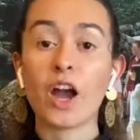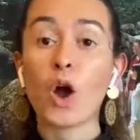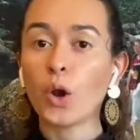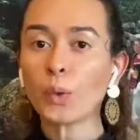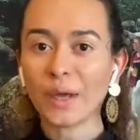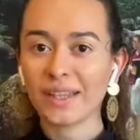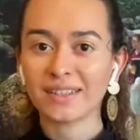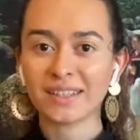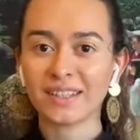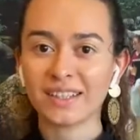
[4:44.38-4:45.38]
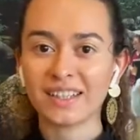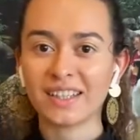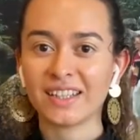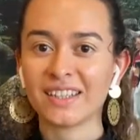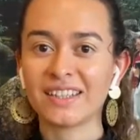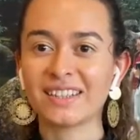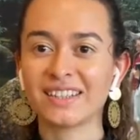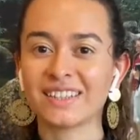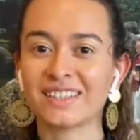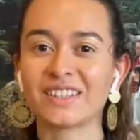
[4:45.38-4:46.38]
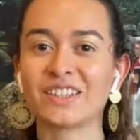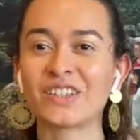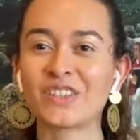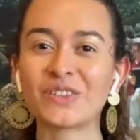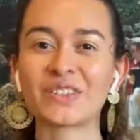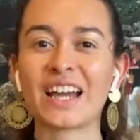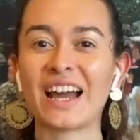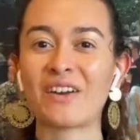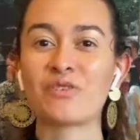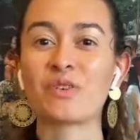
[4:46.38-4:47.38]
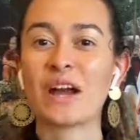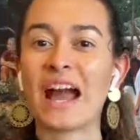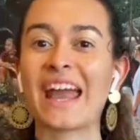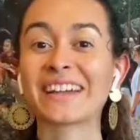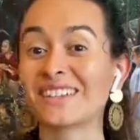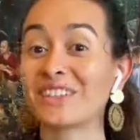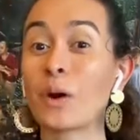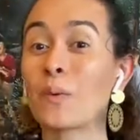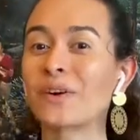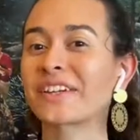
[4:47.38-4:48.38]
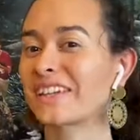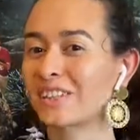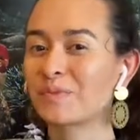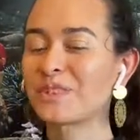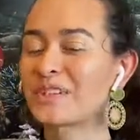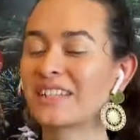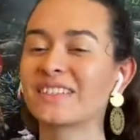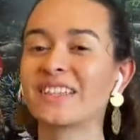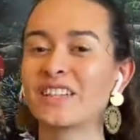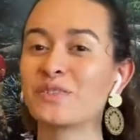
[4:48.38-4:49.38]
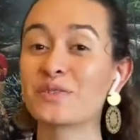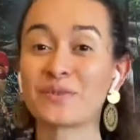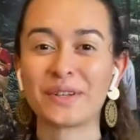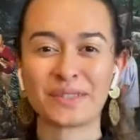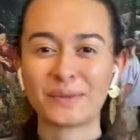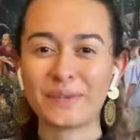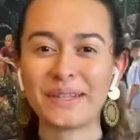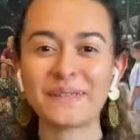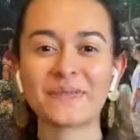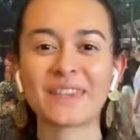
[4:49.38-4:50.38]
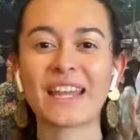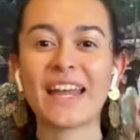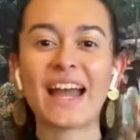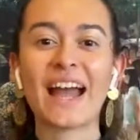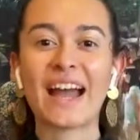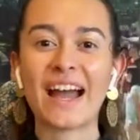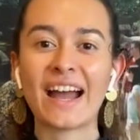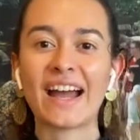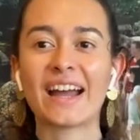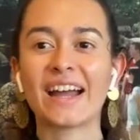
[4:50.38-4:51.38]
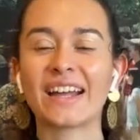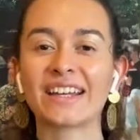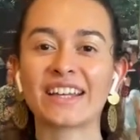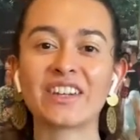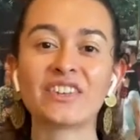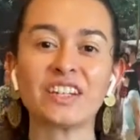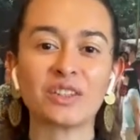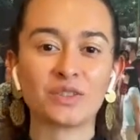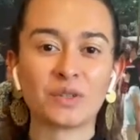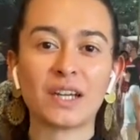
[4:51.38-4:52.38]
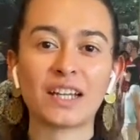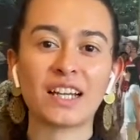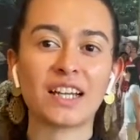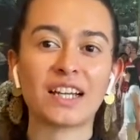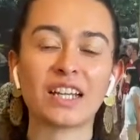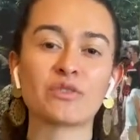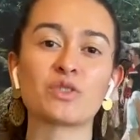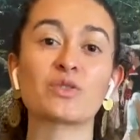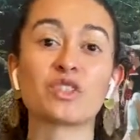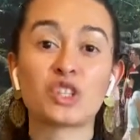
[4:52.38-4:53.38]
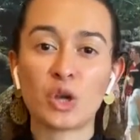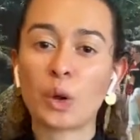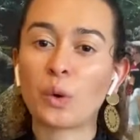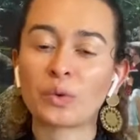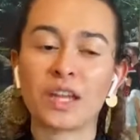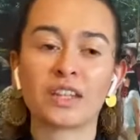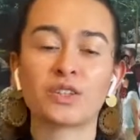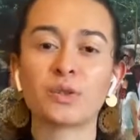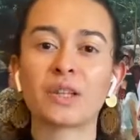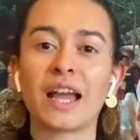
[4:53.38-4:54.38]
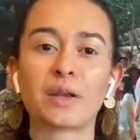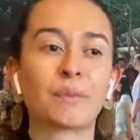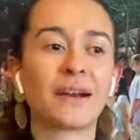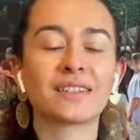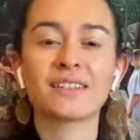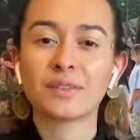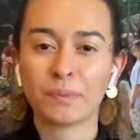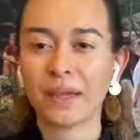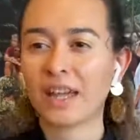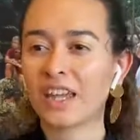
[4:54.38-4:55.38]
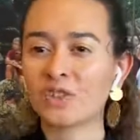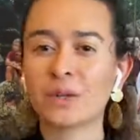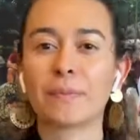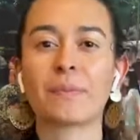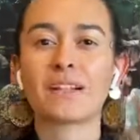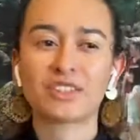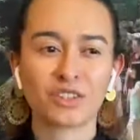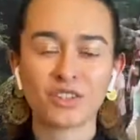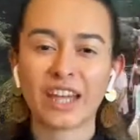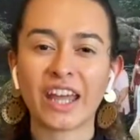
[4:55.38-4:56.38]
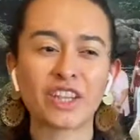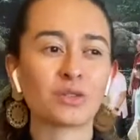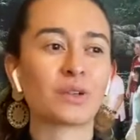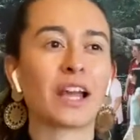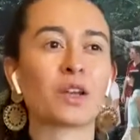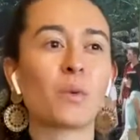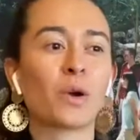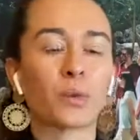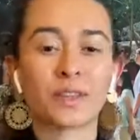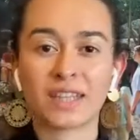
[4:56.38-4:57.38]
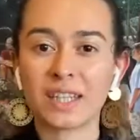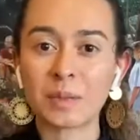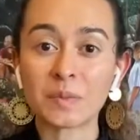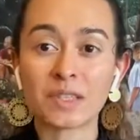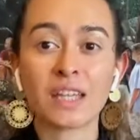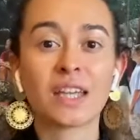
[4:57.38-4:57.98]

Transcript: always is good to have extra work experience in your resume. And here in Australia, if you show that you like participate, you are passionate, you like work with teams,